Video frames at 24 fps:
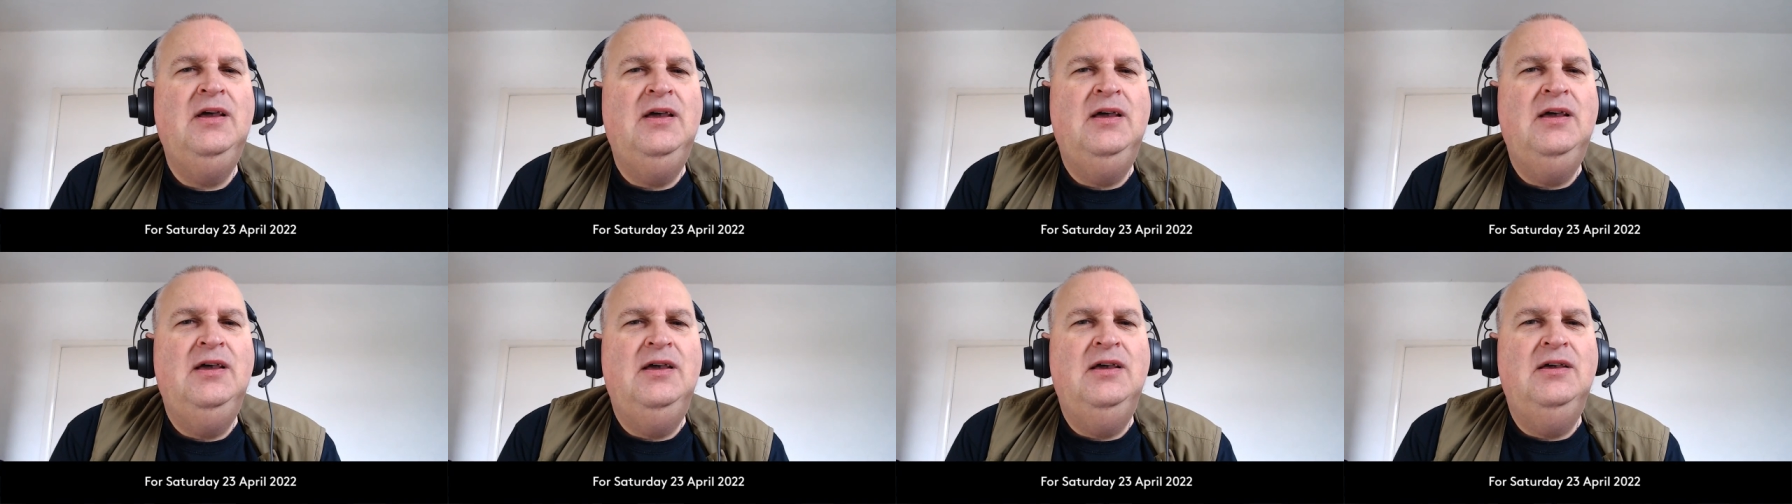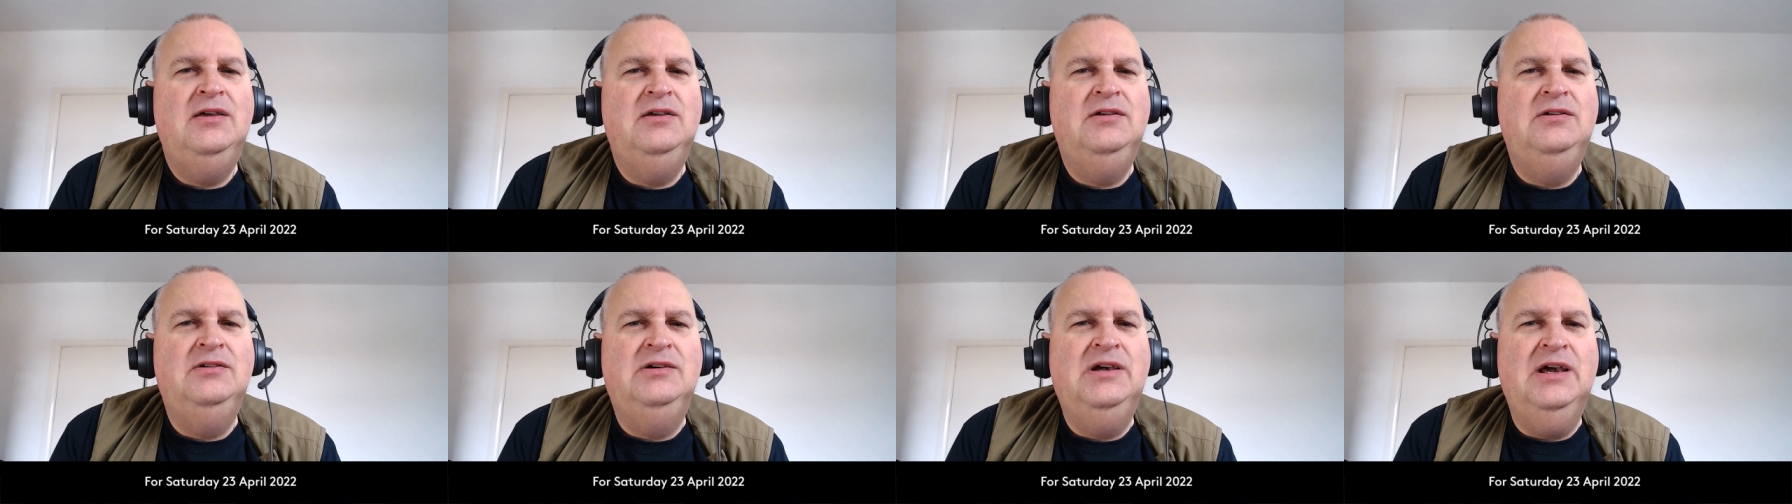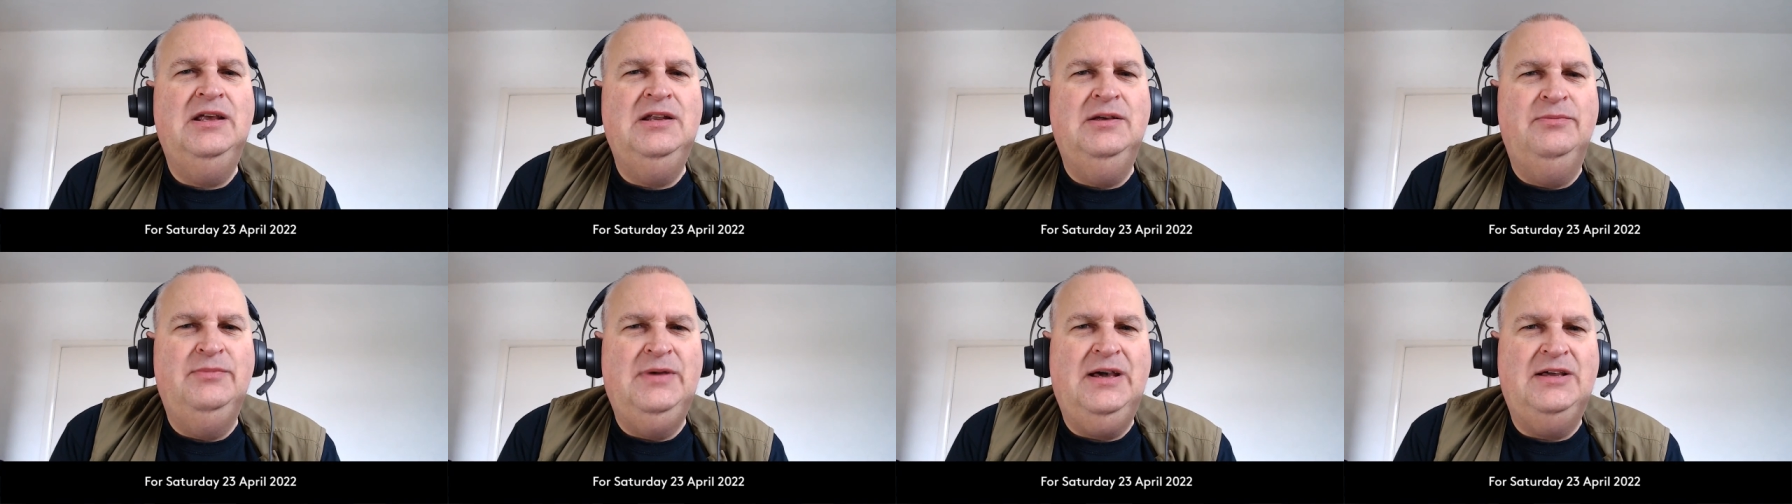You get
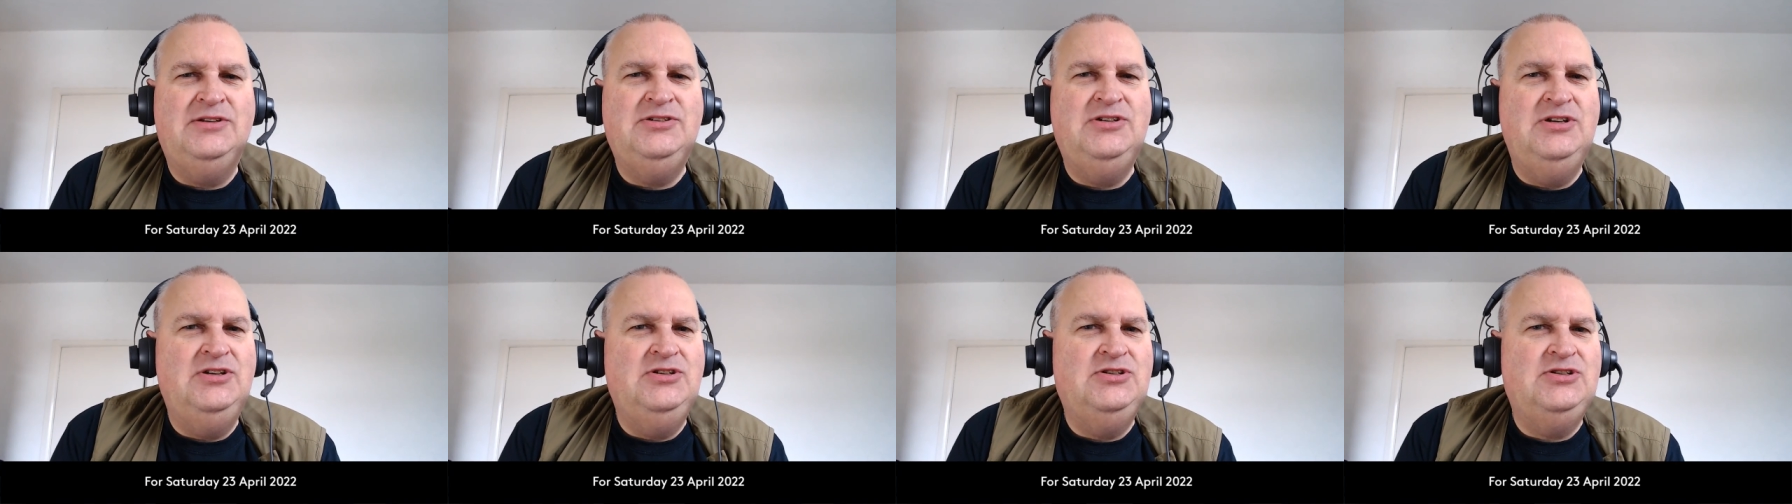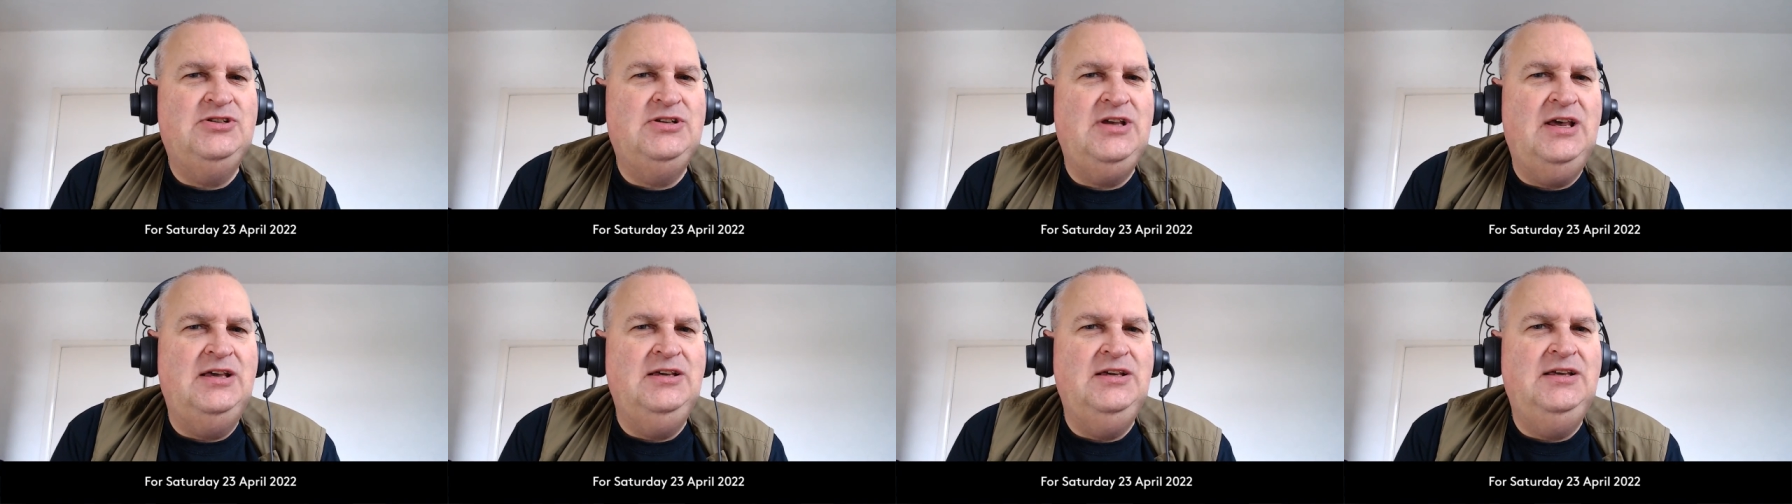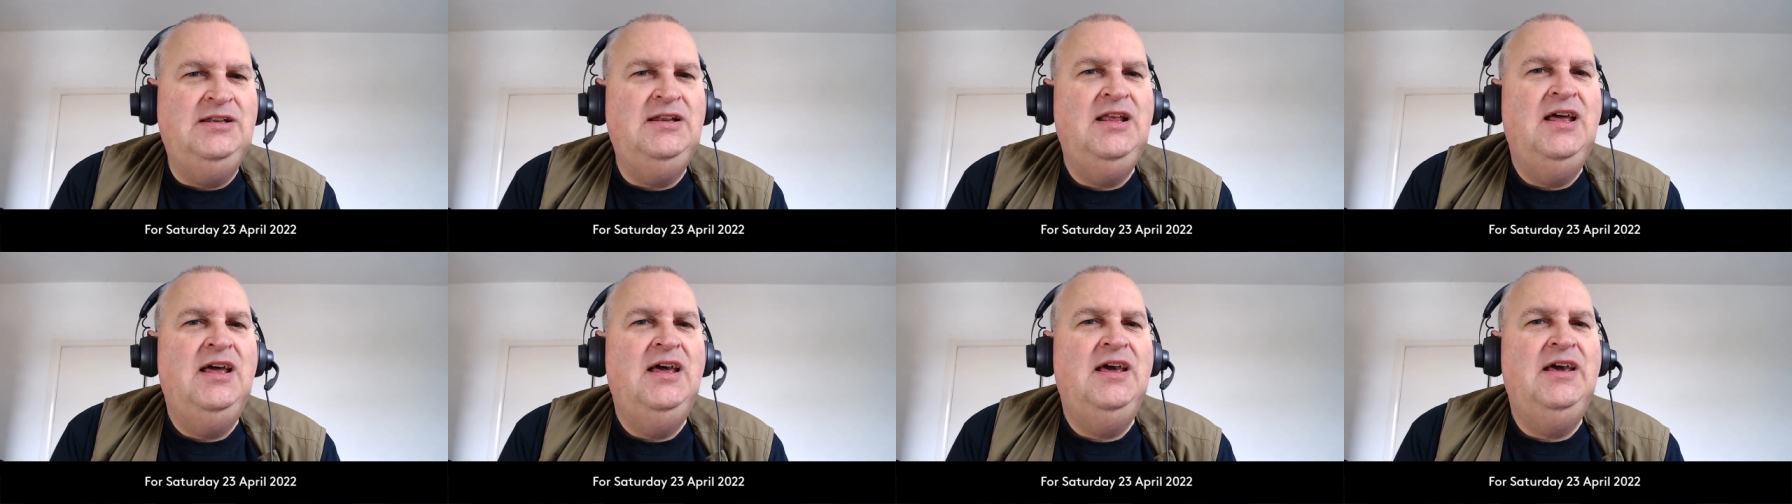a message
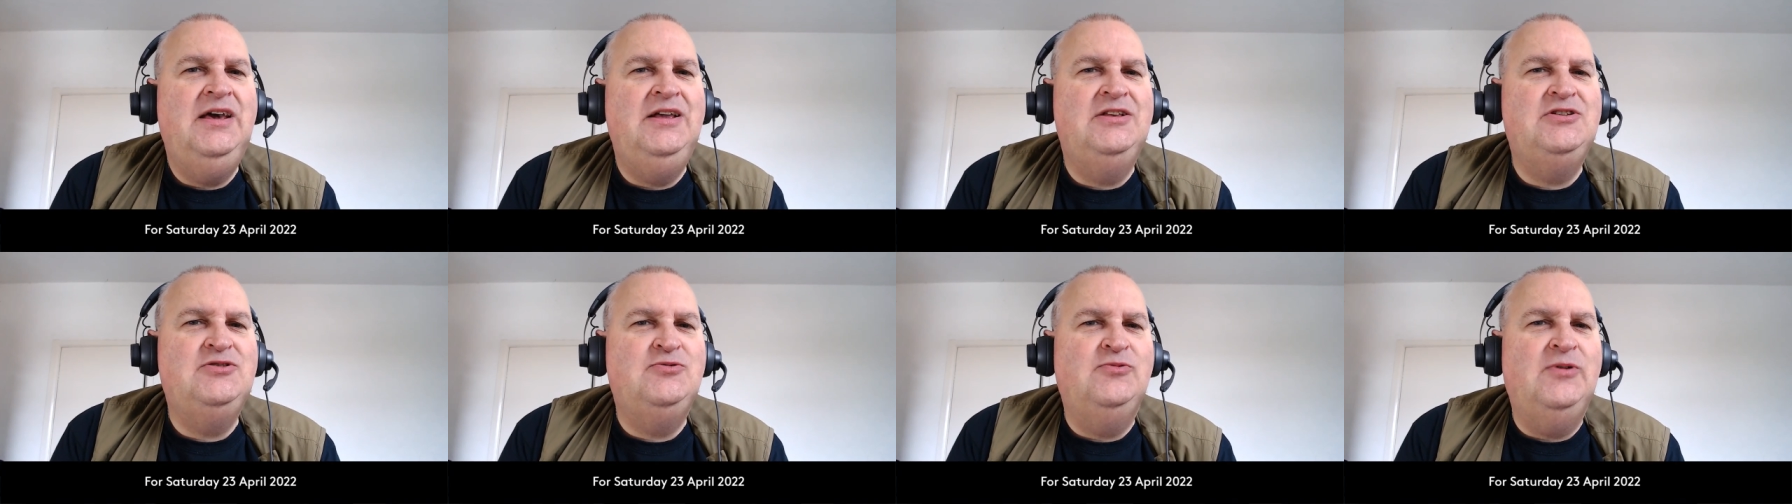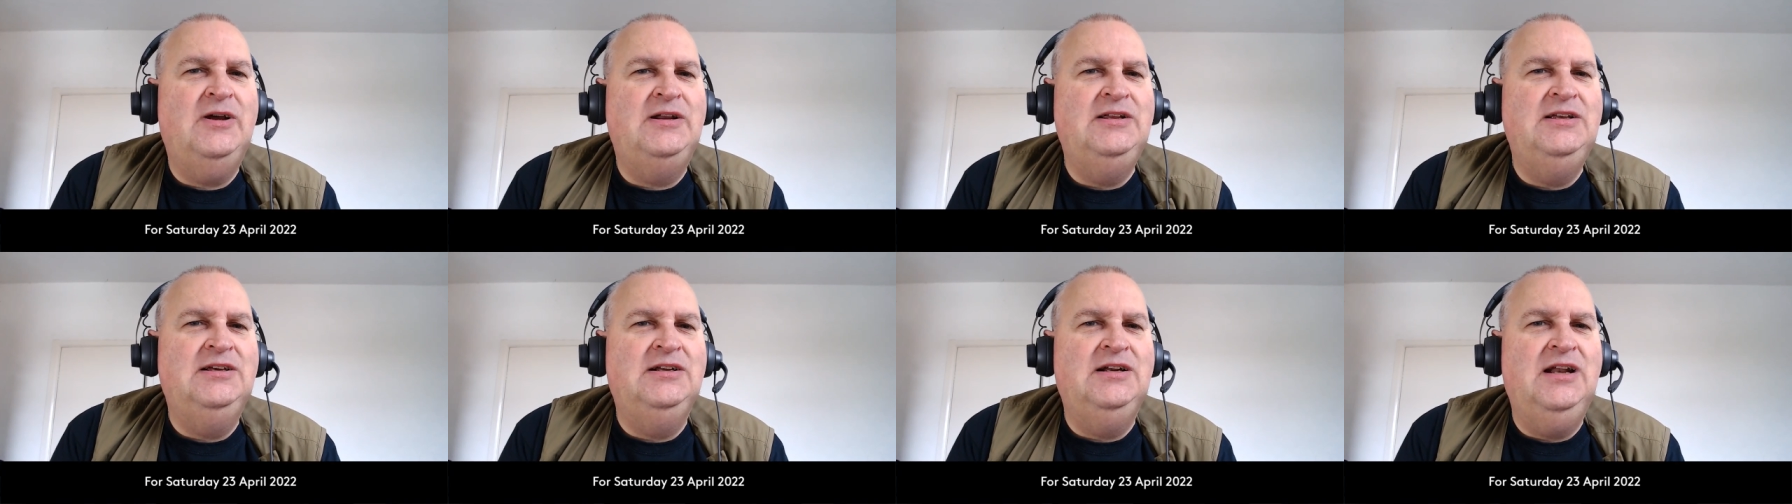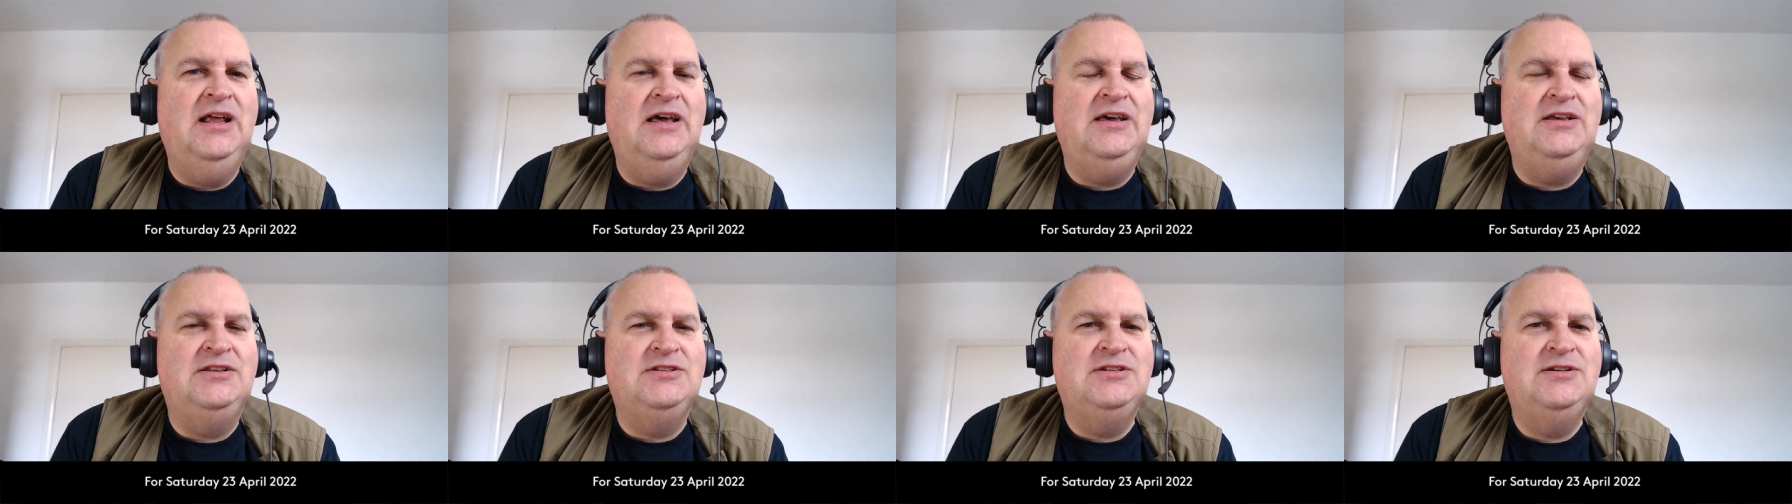saying it's running
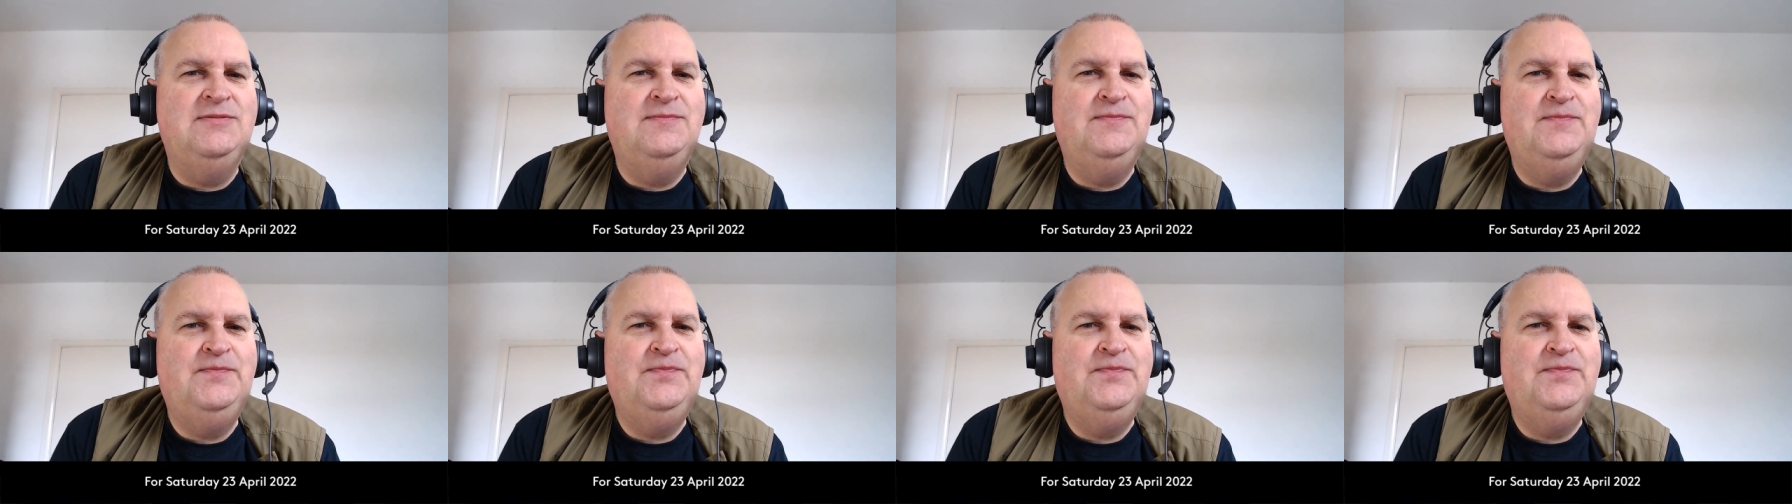late